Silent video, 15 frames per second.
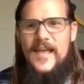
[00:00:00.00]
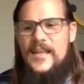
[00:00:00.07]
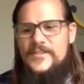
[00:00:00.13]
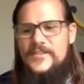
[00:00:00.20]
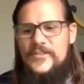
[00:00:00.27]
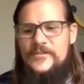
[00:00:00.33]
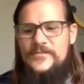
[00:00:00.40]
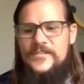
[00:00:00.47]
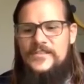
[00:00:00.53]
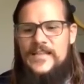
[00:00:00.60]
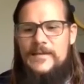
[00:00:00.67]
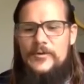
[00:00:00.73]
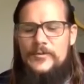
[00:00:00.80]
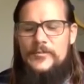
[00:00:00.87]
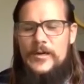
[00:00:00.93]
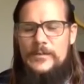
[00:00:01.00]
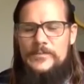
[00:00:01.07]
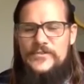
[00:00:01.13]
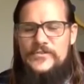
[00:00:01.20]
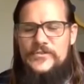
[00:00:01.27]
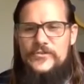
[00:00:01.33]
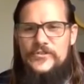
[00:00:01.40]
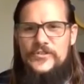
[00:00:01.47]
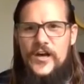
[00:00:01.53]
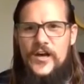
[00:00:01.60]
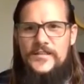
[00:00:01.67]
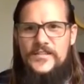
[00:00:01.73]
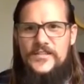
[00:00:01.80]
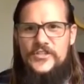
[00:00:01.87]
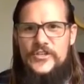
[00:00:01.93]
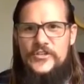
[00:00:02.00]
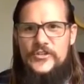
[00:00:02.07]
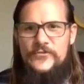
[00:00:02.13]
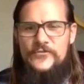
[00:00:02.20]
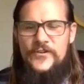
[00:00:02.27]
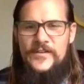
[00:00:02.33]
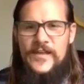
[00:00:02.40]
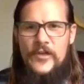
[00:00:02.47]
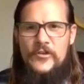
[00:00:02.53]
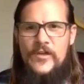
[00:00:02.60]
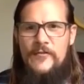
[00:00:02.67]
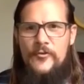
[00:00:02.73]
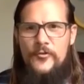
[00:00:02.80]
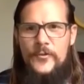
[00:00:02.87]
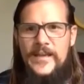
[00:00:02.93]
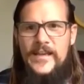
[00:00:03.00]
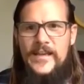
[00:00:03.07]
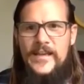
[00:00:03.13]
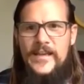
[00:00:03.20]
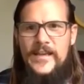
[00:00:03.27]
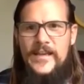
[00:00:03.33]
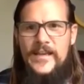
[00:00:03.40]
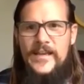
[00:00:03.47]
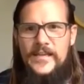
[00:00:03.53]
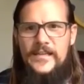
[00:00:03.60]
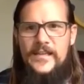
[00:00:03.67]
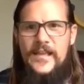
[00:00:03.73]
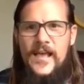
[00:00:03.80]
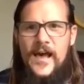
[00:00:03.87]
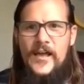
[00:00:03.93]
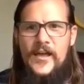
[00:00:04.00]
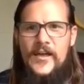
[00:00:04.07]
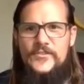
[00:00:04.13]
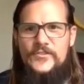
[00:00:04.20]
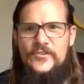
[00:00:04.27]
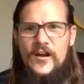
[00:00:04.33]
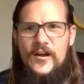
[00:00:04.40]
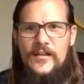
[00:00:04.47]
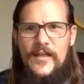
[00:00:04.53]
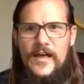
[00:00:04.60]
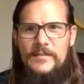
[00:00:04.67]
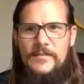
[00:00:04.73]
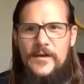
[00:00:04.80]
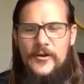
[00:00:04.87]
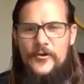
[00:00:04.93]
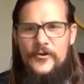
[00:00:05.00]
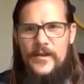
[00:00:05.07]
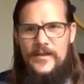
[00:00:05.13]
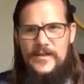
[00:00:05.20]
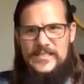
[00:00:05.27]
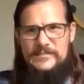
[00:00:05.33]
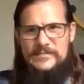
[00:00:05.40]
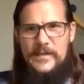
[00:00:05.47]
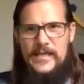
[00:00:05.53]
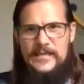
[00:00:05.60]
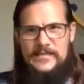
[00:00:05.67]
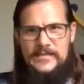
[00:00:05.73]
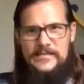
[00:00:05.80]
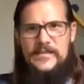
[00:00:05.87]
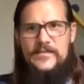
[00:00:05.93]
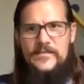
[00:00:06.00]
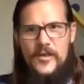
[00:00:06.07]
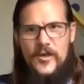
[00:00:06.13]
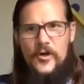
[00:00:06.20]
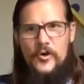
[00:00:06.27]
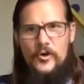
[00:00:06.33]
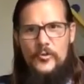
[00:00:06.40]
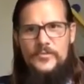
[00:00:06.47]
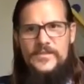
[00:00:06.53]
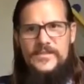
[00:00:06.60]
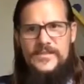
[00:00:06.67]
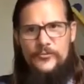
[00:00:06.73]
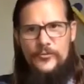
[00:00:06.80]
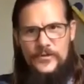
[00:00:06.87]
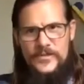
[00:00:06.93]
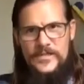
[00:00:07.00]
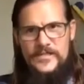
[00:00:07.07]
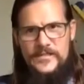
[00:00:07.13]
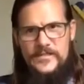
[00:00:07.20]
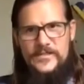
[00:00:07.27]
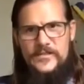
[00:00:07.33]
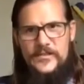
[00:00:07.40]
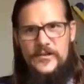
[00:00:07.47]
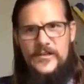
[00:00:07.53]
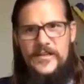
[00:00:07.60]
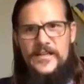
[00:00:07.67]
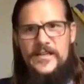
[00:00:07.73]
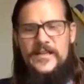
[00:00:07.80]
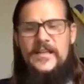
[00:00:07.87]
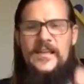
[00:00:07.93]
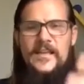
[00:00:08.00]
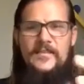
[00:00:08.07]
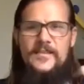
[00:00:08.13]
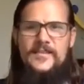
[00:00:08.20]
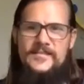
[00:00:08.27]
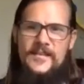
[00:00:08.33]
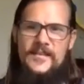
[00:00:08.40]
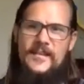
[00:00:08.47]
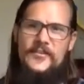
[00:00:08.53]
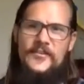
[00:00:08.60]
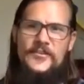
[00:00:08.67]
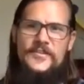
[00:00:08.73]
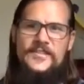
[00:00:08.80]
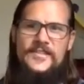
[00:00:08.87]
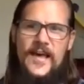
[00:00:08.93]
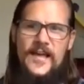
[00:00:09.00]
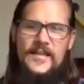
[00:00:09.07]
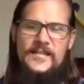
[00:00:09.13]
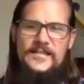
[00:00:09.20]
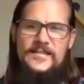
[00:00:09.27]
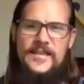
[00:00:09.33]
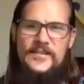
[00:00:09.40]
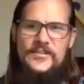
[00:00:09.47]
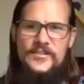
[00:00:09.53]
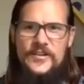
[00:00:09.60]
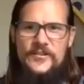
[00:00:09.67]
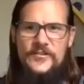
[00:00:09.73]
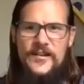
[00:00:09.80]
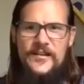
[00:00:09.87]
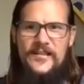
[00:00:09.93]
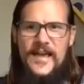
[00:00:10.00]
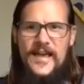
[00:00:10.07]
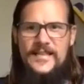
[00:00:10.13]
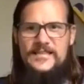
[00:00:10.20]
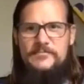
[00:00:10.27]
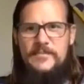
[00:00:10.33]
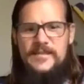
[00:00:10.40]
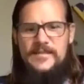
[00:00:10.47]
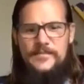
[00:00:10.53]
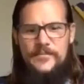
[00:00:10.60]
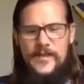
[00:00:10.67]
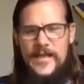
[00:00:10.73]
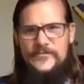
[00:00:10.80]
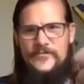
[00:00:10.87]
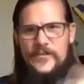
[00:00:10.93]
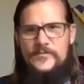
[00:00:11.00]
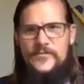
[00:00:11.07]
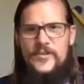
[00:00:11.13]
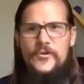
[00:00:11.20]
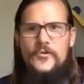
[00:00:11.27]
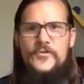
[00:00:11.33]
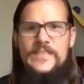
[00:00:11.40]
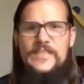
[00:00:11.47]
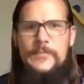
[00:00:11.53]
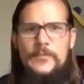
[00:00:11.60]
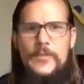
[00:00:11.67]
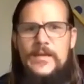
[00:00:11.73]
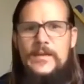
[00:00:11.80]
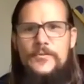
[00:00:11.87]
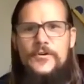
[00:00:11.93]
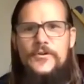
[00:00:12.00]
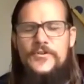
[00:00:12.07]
it serves a double purpose. You can toss a sheet over it. Now you have a reading nook. And I also talk a lot about creating spaces in the home to support distance learning. And this is like a little science engineering class meets a place for them to cozy up and read a book or